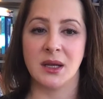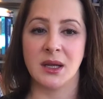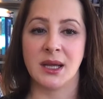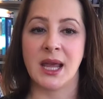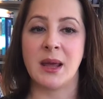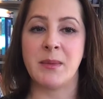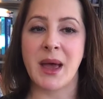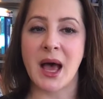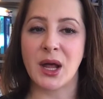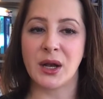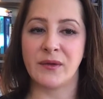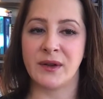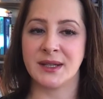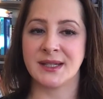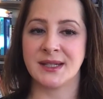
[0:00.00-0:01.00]
came out
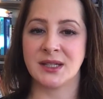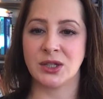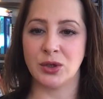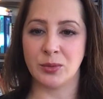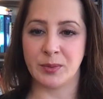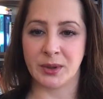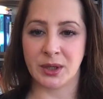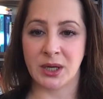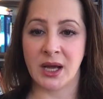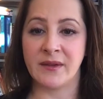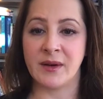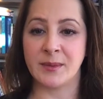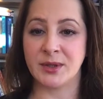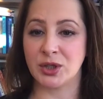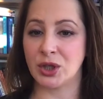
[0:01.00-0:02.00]
of his stupor of
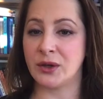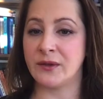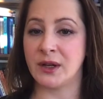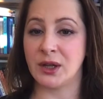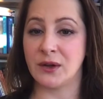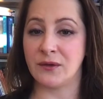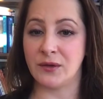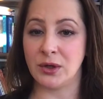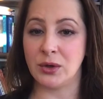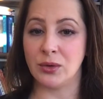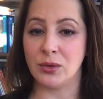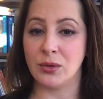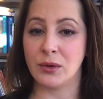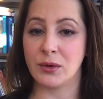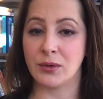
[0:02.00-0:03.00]
observing the
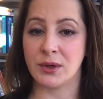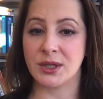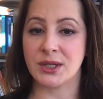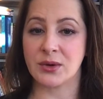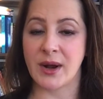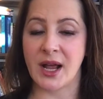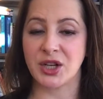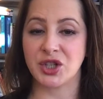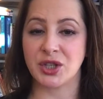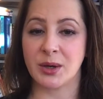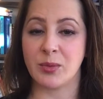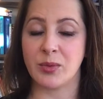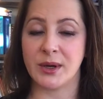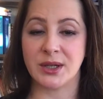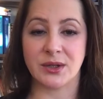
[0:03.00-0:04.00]
view through the
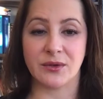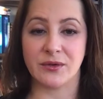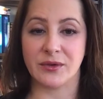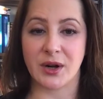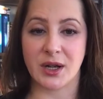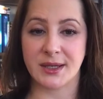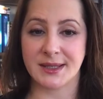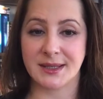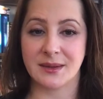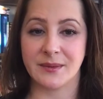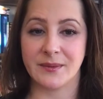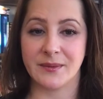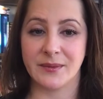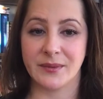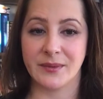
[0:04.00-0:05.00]
scratched-up window frost.
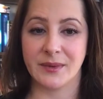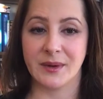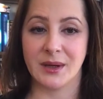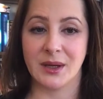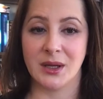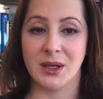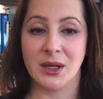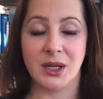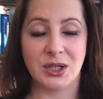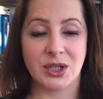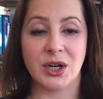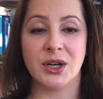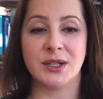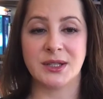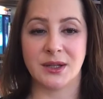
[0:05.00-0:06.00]
He
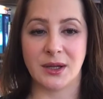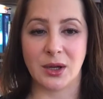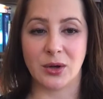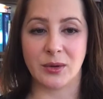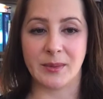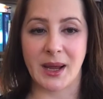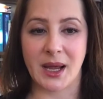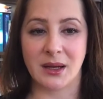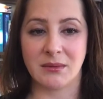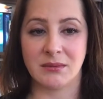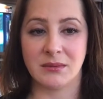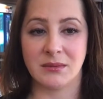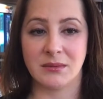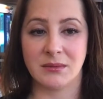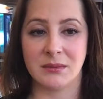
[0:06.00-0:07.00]
turned to the old man,
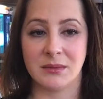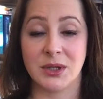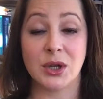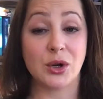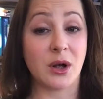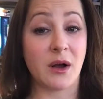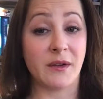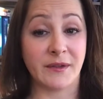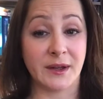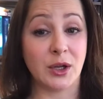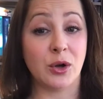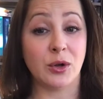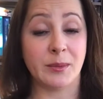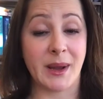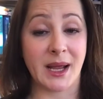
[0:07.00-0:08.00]
took off the
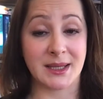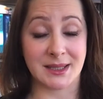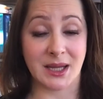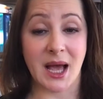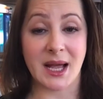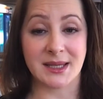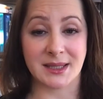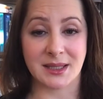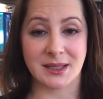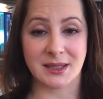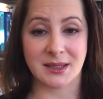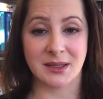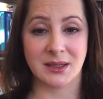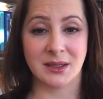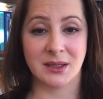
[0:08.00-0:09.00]
old man's
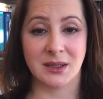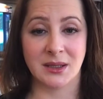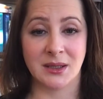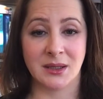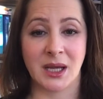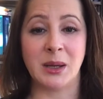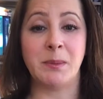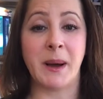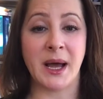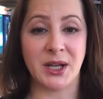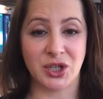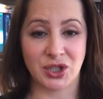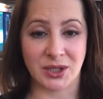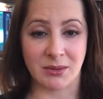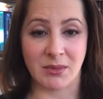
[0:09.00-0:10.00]
glasses, and
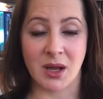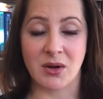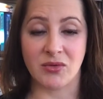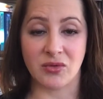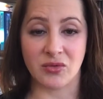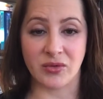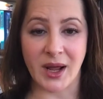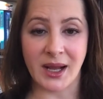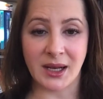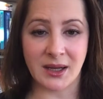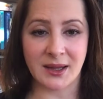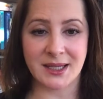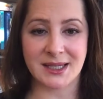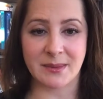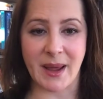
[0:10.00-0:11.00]
punched him right
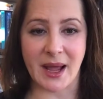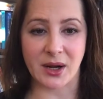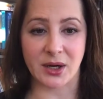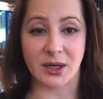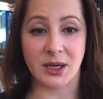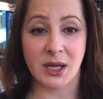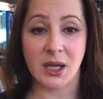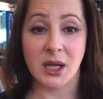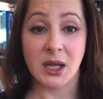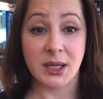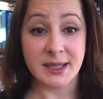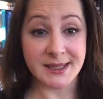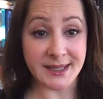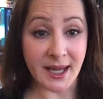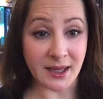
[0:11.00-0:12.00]
in the smacker,
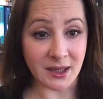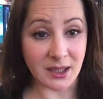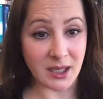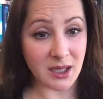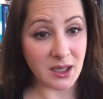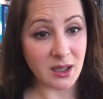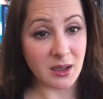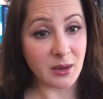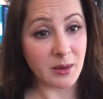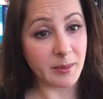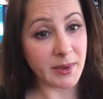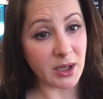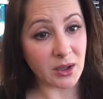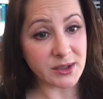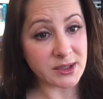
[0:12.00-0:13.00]
suddenly,
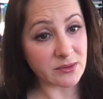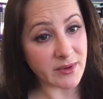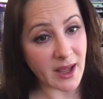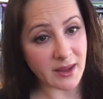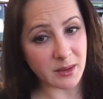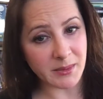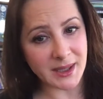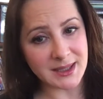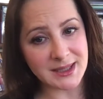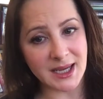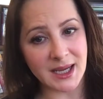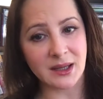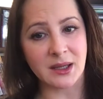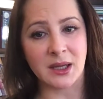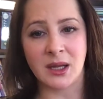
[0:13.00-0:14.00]
but also rather
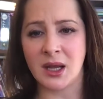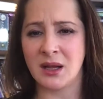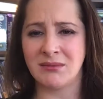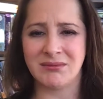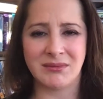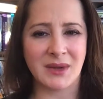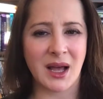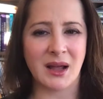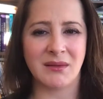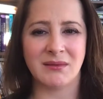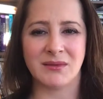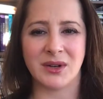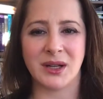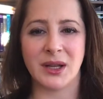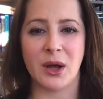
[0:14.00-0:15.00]
mundanely, and not
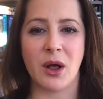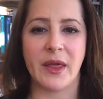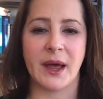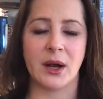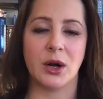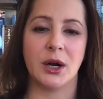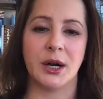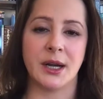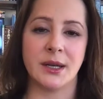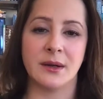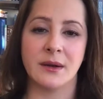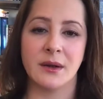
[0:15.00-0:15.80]
really all that hard.